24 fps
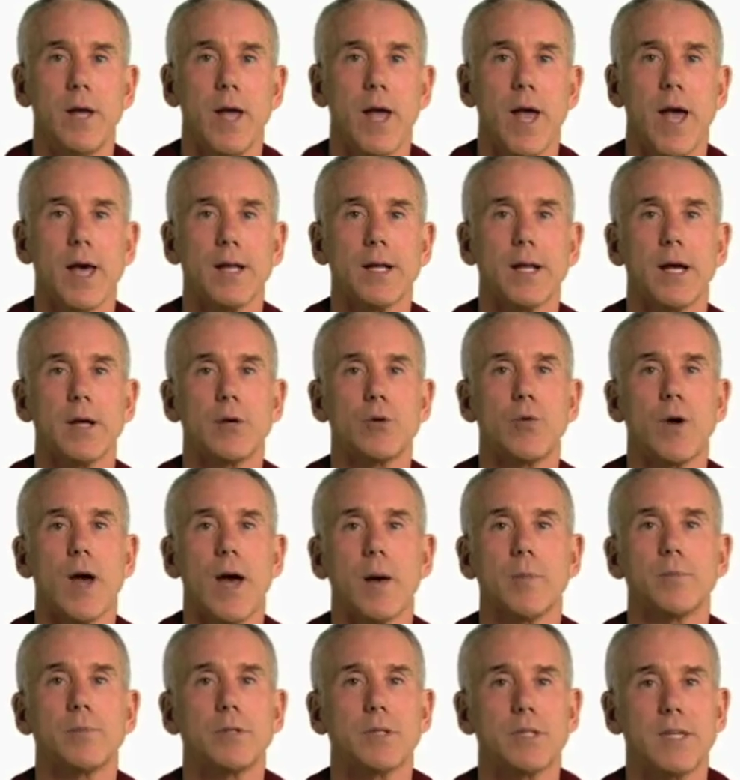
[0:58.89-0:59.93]
and I
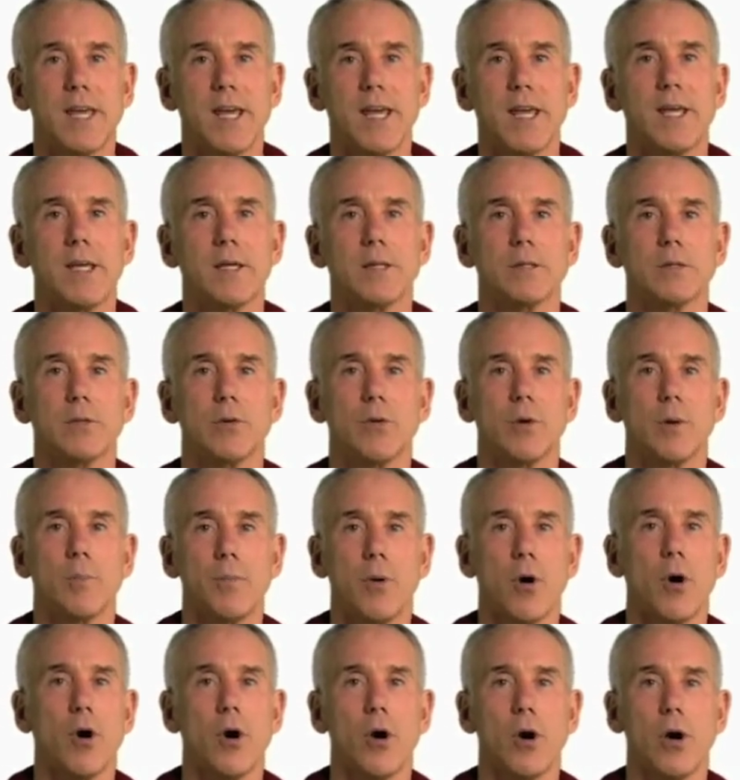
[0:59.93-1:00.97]
grabbed keys or a
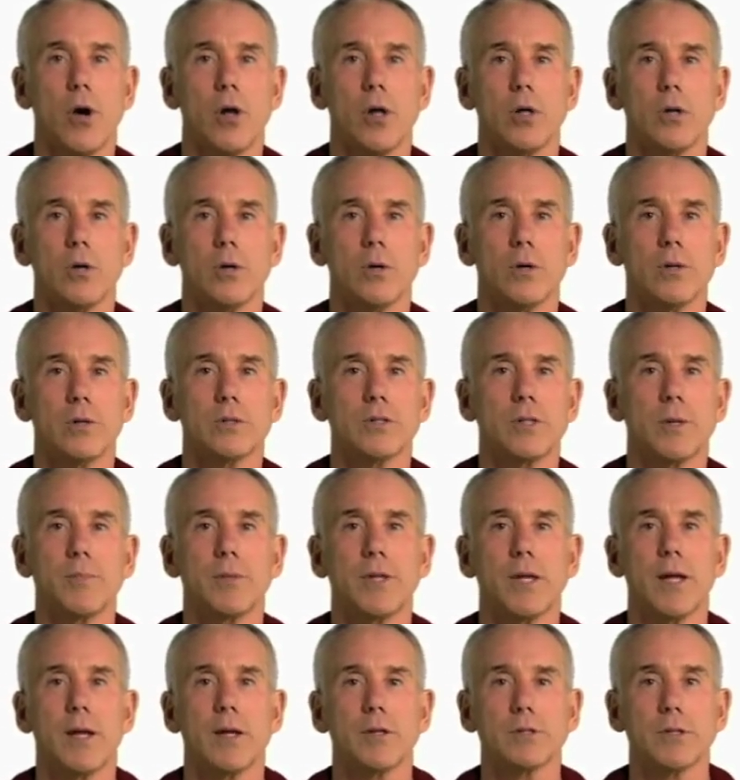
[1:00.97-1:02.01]
ball or
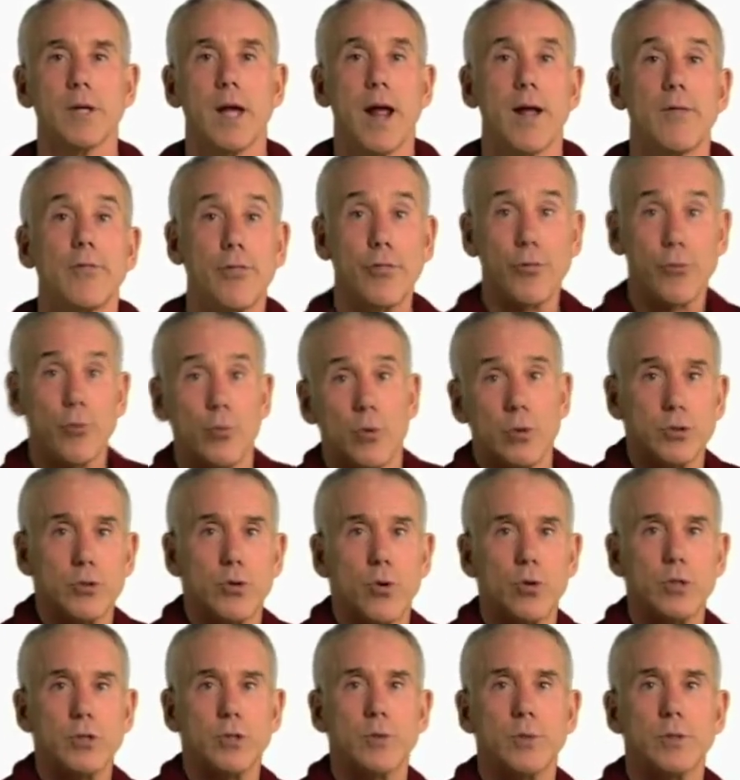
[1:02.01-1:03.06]
something else and threw it
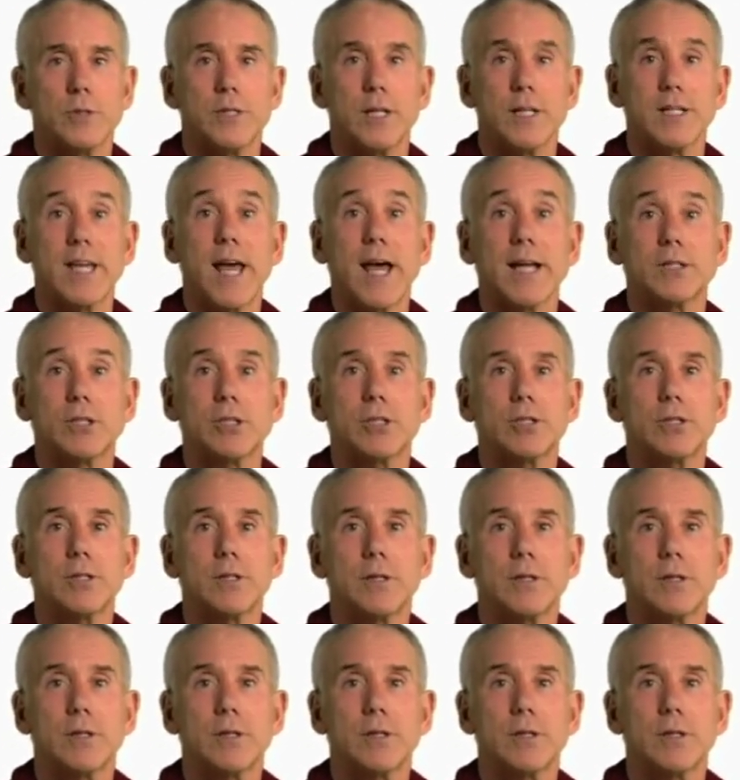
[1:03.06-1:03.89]
toward you and said, catch.